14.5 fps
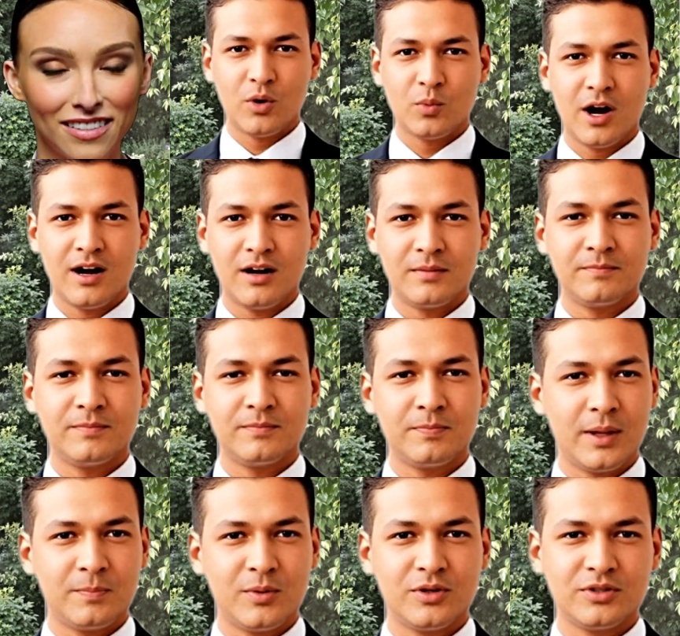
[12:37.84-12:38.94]
Well,
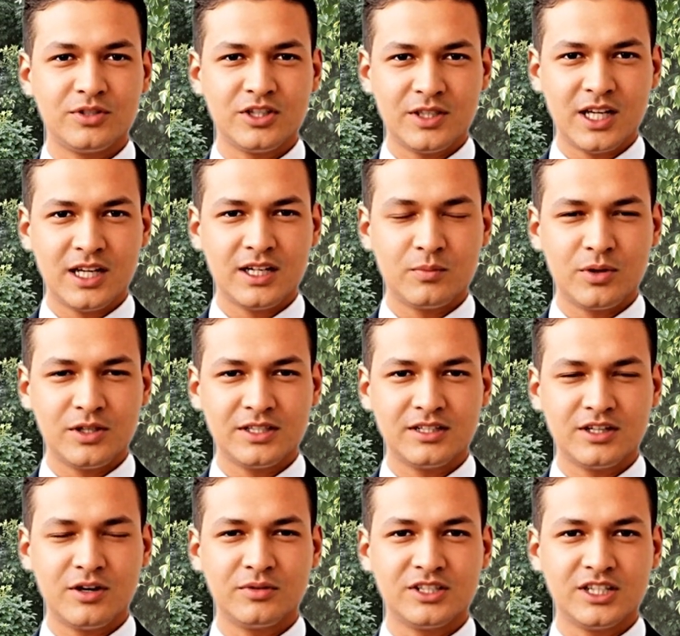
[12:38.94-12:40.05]
people used to think it was its
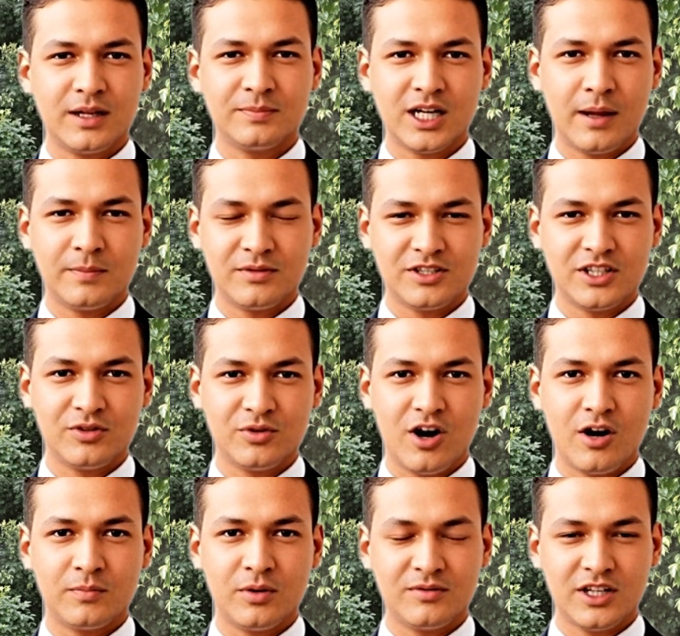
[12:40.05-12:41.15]
own subtype of
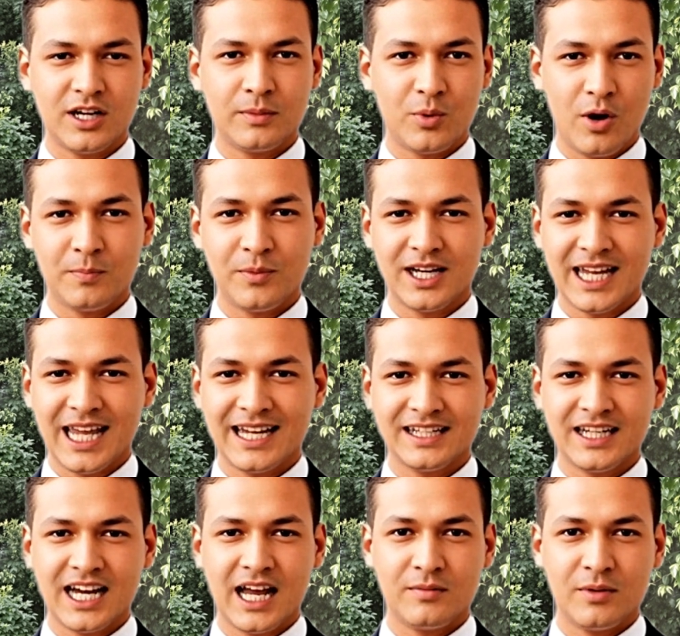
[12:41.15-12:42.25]
syndrome of inappropriate
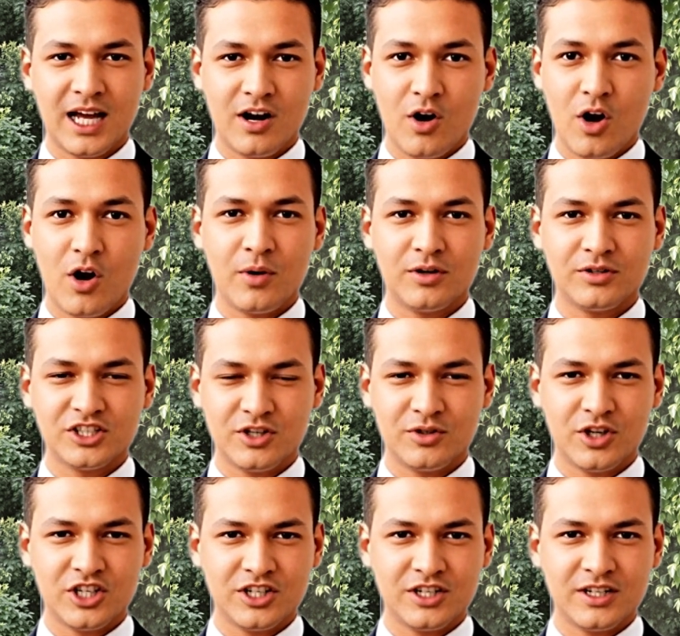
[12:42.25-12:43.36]
antidiuretic hormone
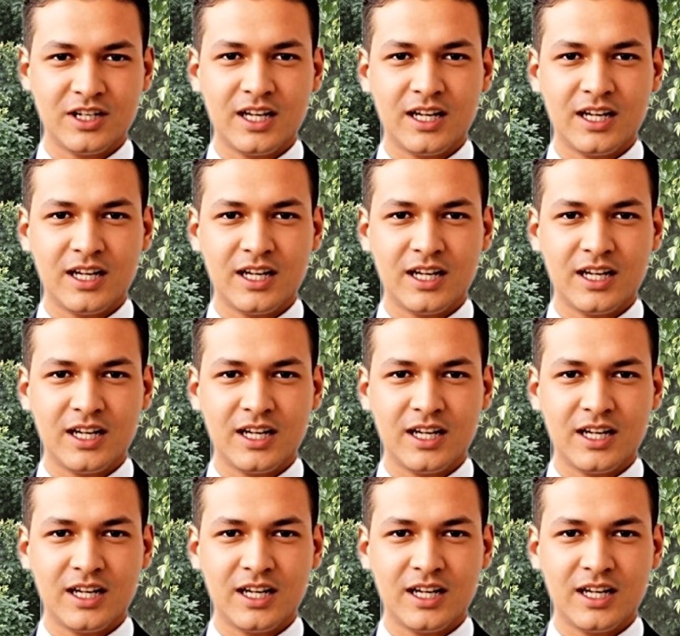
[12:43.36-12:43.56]
secretion.